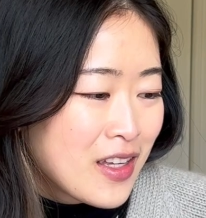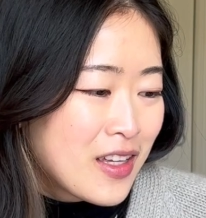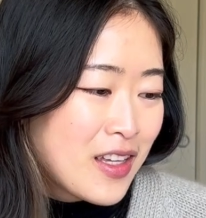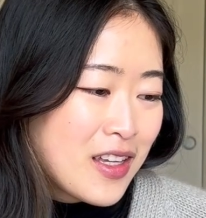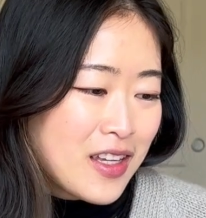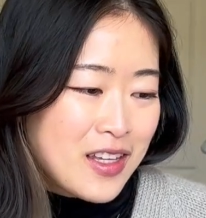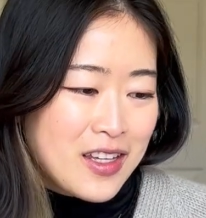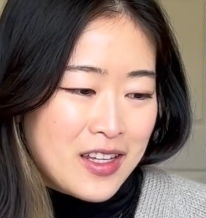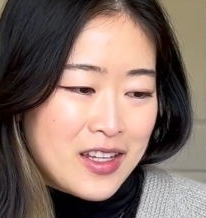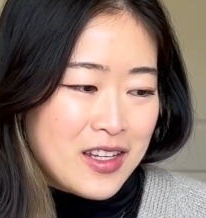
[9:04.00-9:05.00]

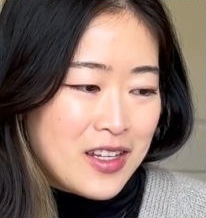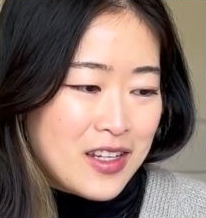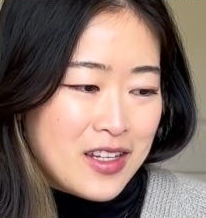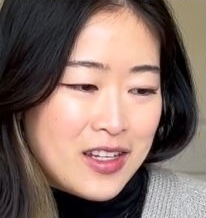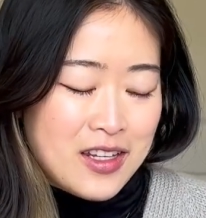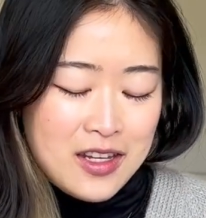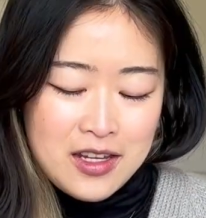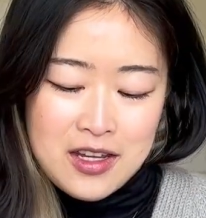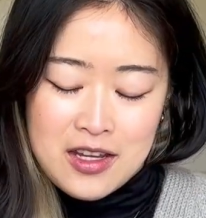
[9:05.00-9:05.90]
(no one is talking)